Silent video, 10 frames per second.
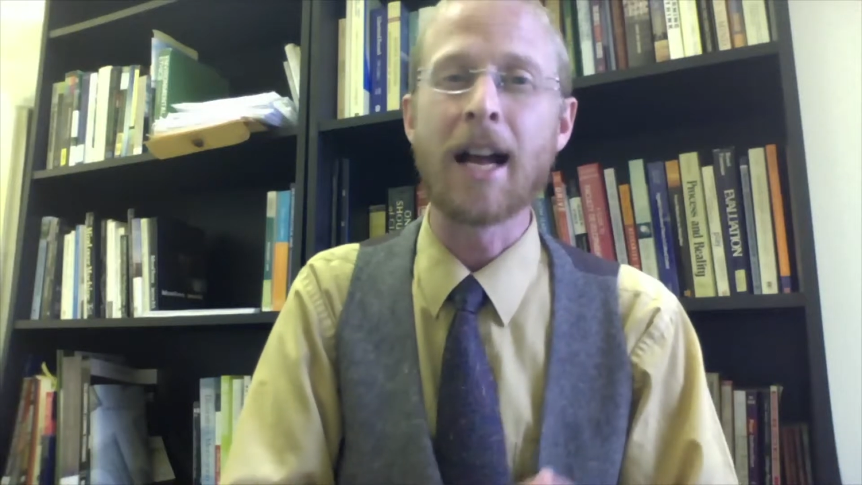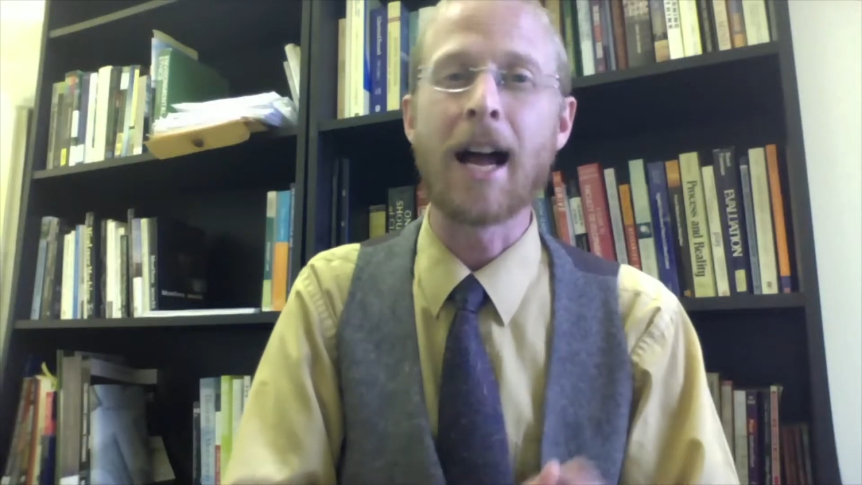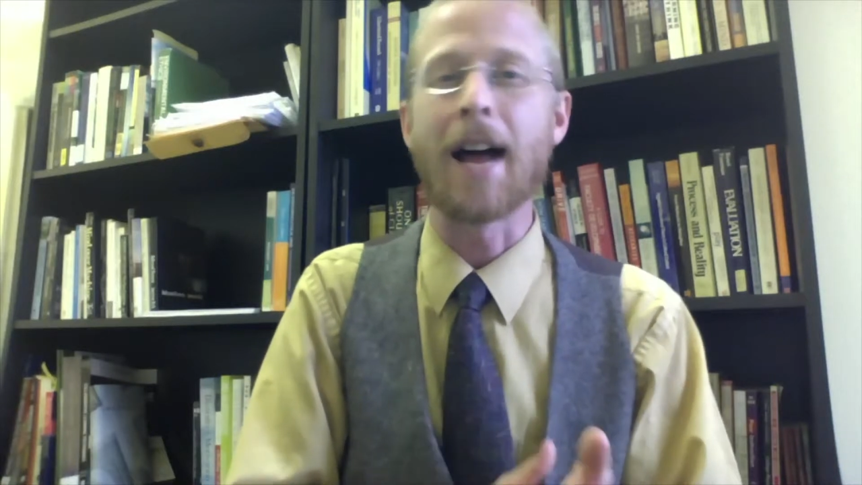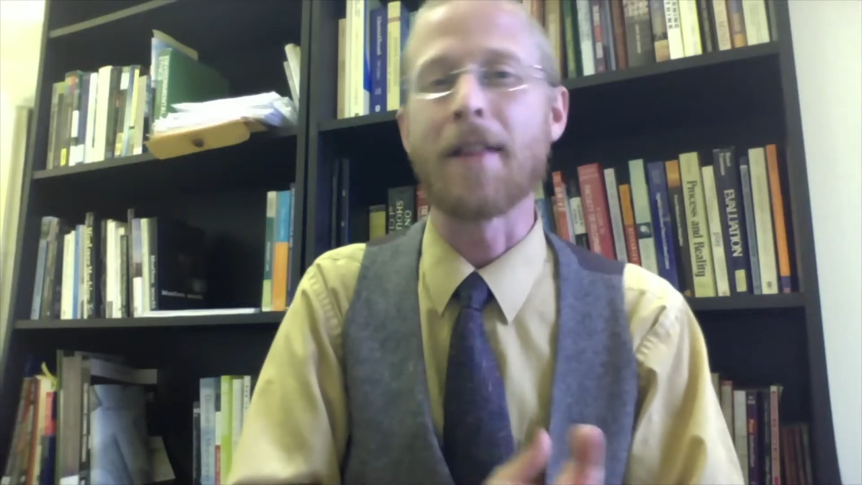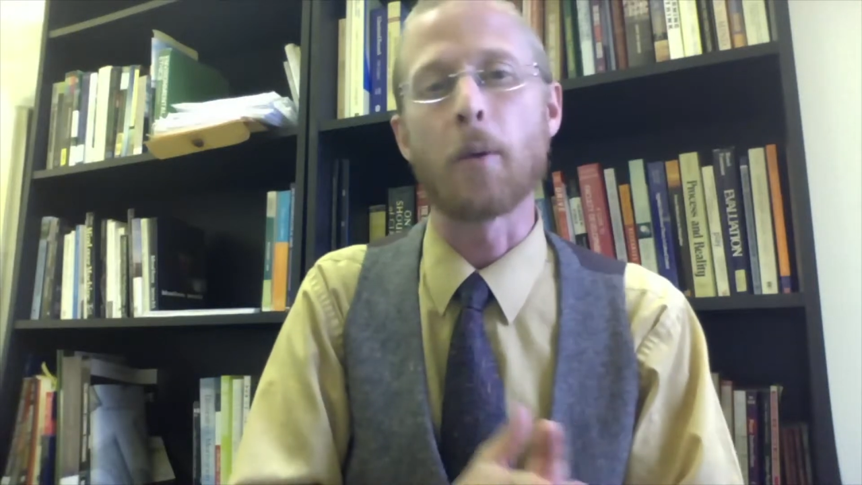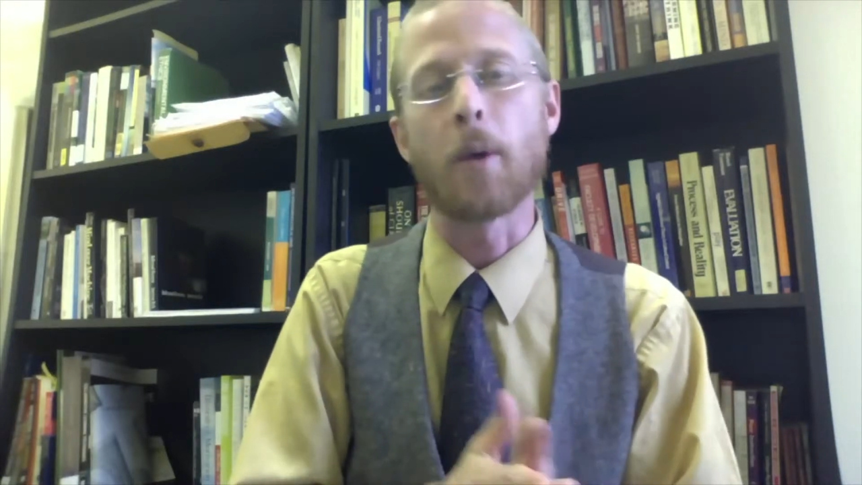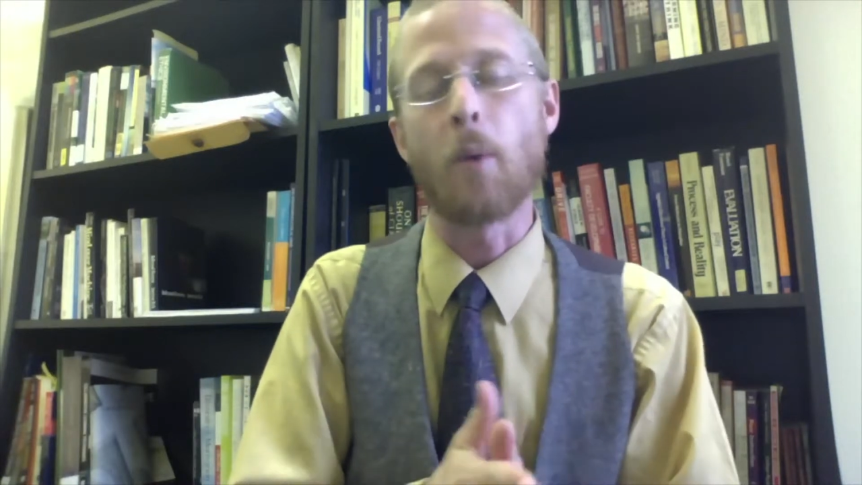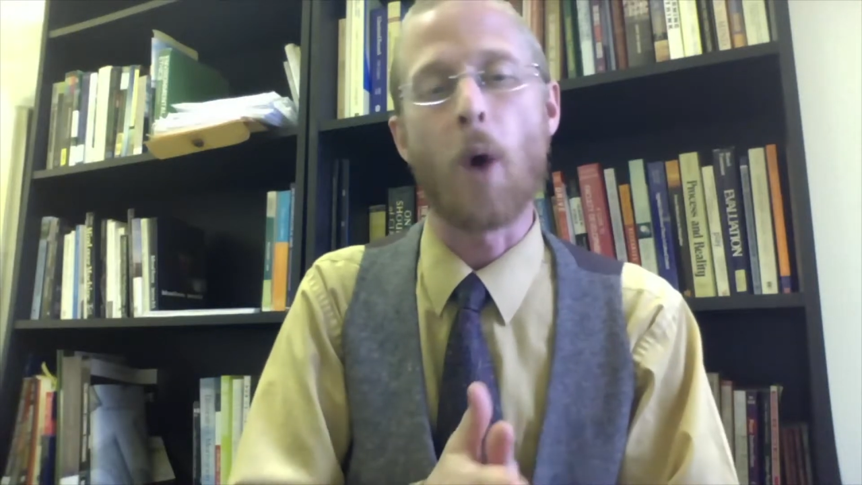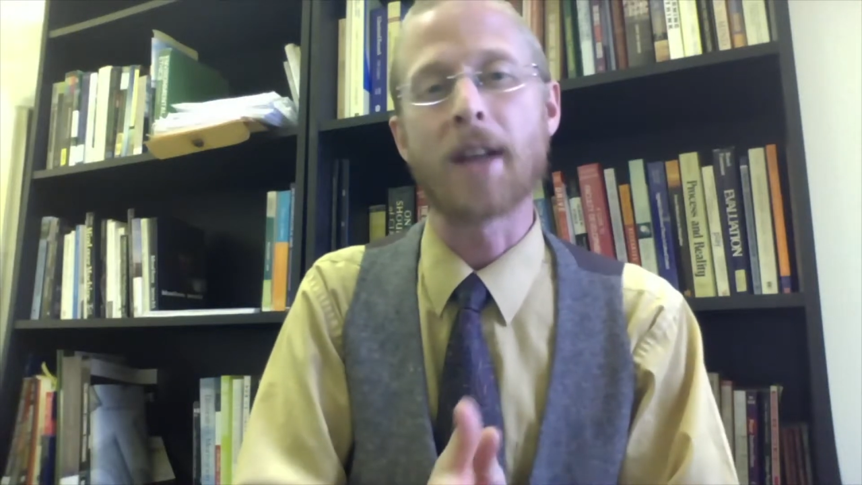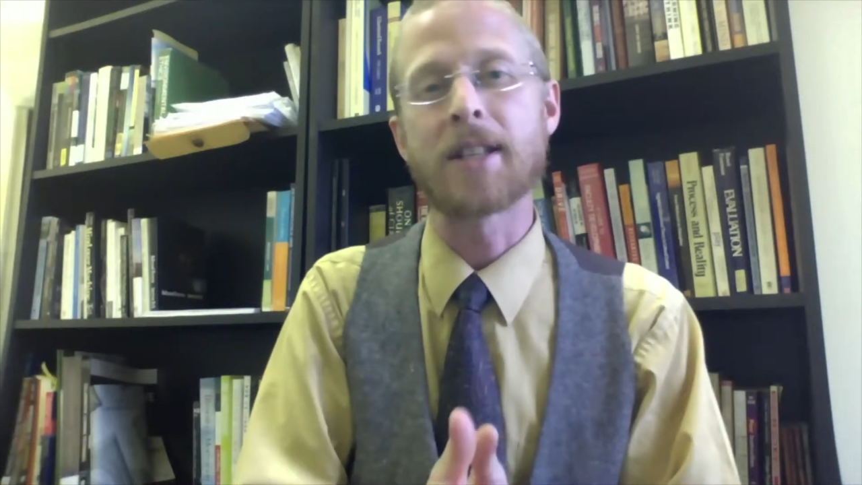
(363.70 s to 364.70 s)
that we
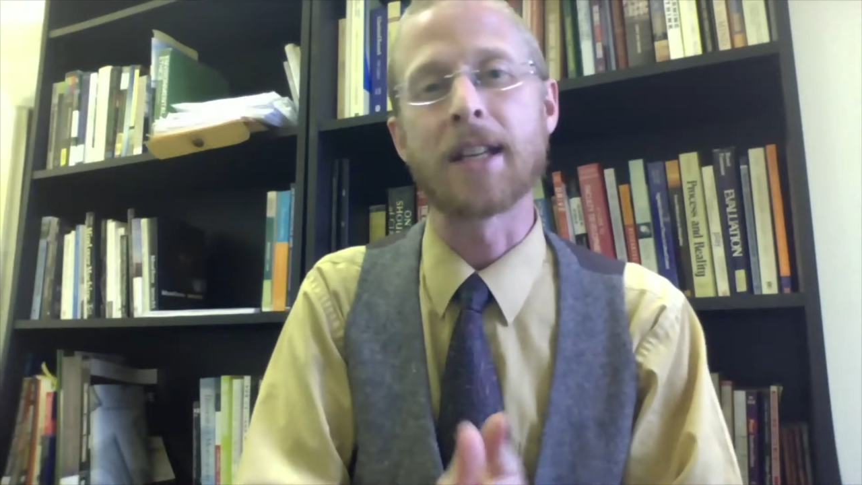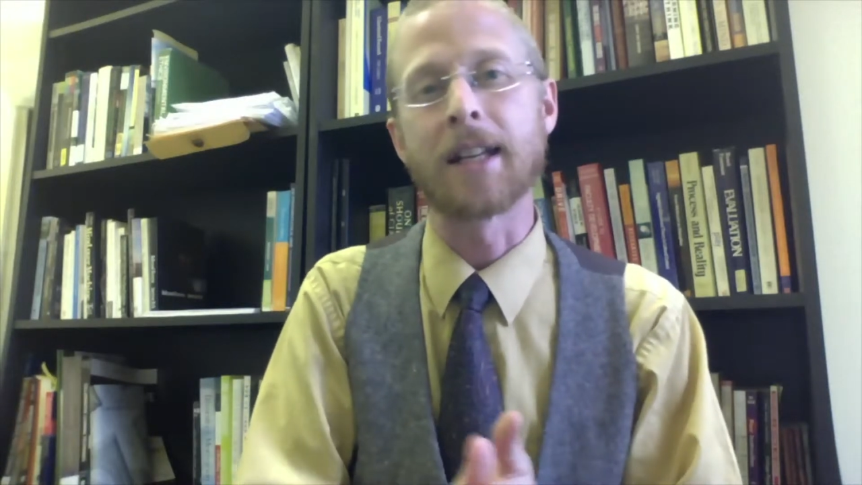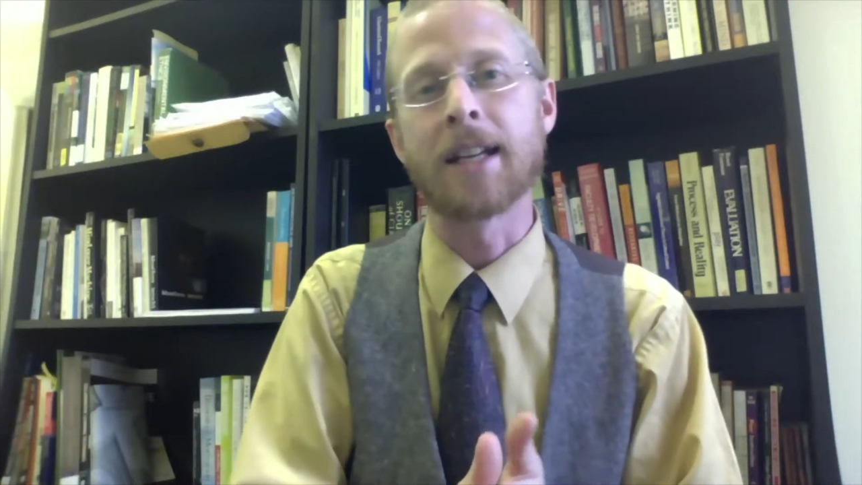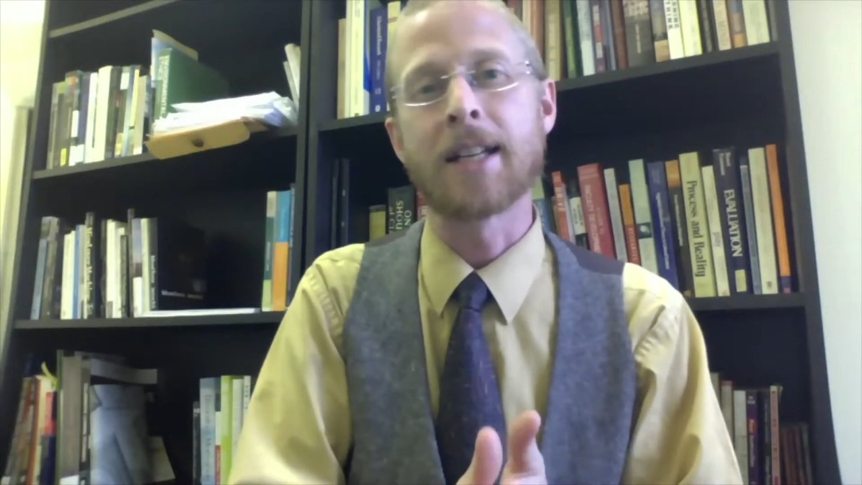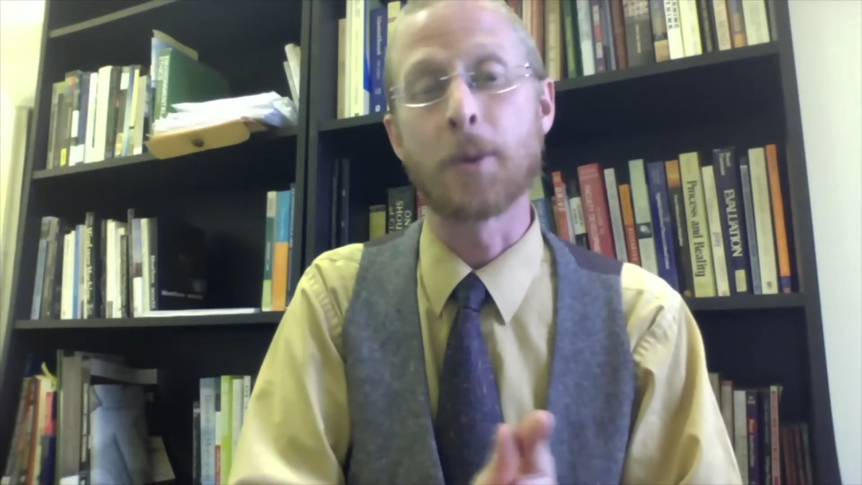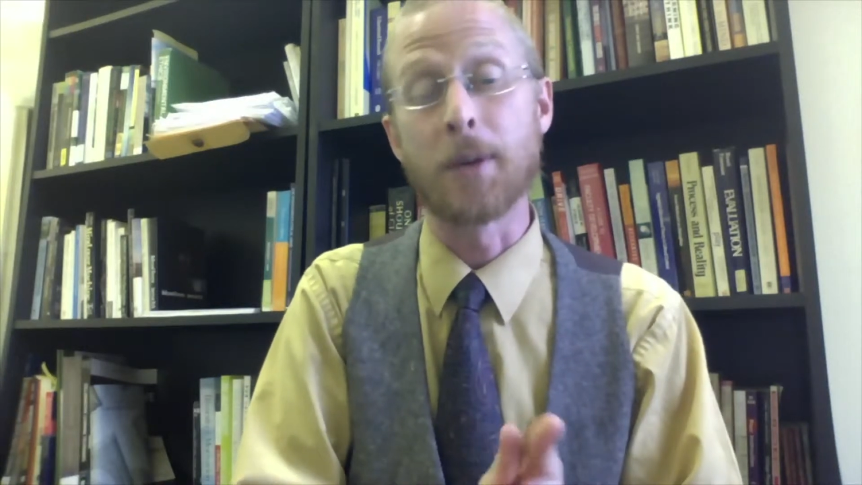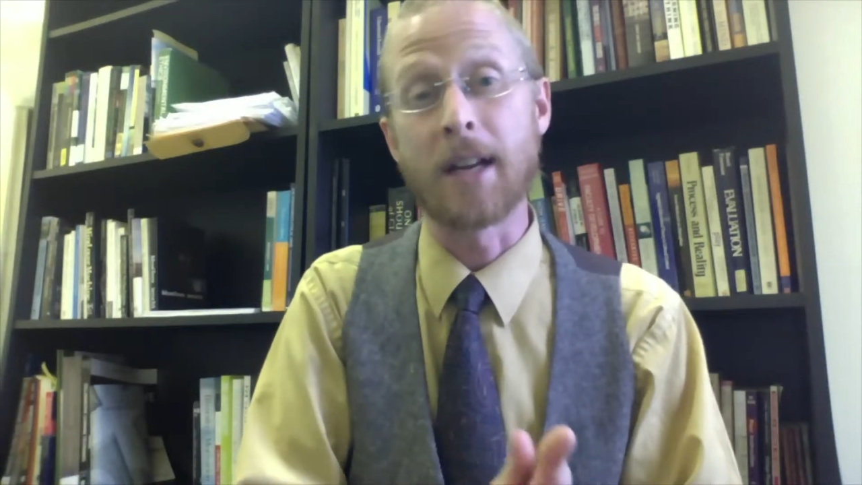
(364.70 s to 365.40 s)
want to